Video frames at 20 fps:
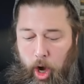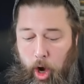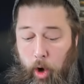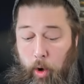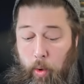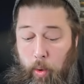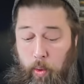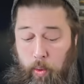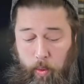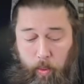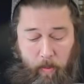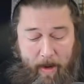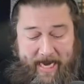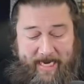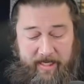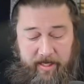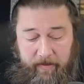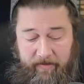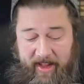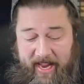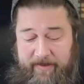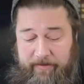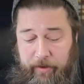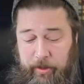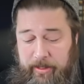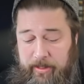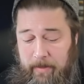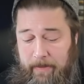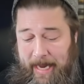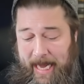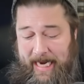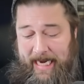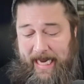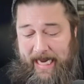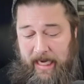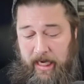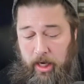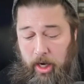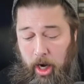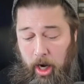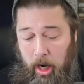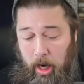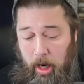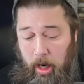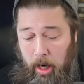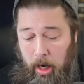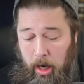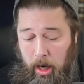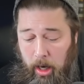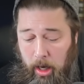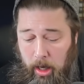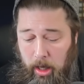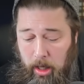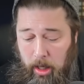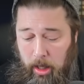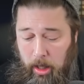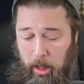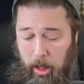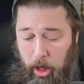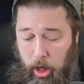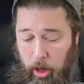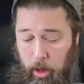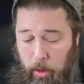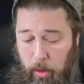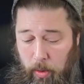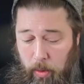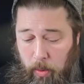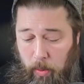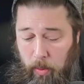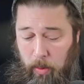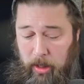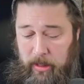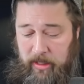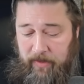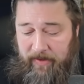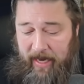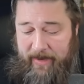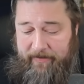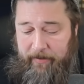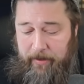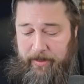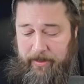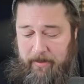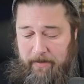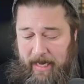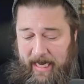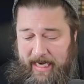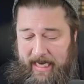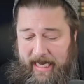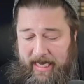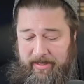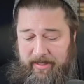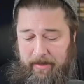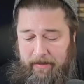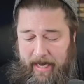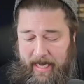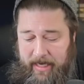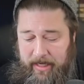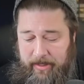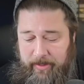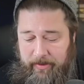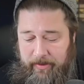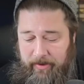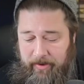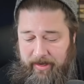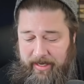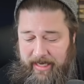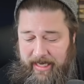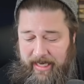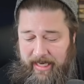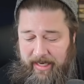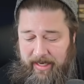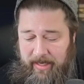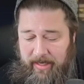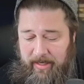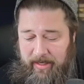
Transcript: Oh, wait, Divine vs. Demonic. Oh, Divine vs. Demonic has Demonic Tutor in it.